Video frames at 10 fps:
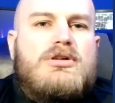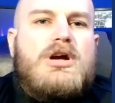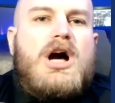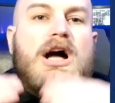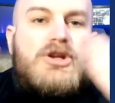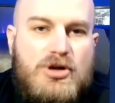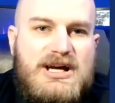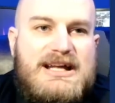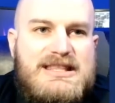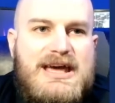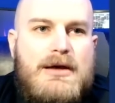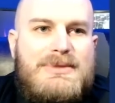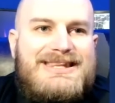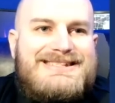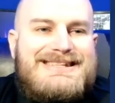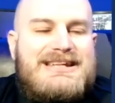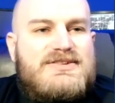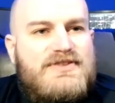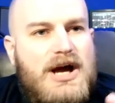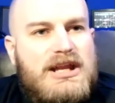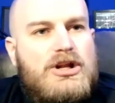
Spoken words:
undercut them in the sense of cutting